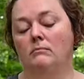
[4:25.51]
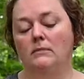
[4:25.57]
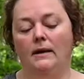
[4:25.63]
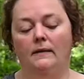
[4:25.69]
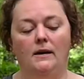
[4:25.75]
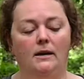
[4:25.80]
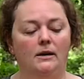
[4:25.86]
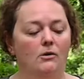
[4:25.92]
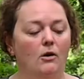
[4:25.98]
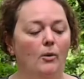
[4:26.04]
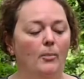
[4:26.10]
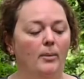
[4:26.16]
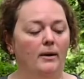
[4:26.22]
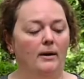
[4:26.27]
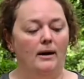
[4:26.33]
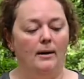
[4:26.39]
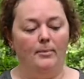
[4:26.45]
and then you
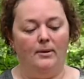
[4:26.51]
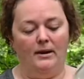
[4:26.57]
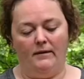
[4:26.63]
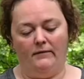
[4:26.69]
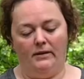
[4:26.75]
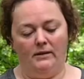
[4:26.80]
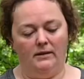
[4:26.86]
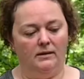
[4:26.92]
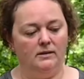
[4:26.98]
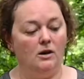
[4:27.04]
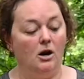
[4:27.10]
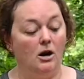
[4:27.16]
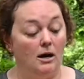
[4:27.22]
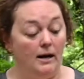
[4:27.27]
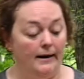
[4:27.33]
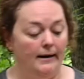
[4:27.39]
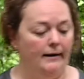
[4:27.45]
open it up and everything's hot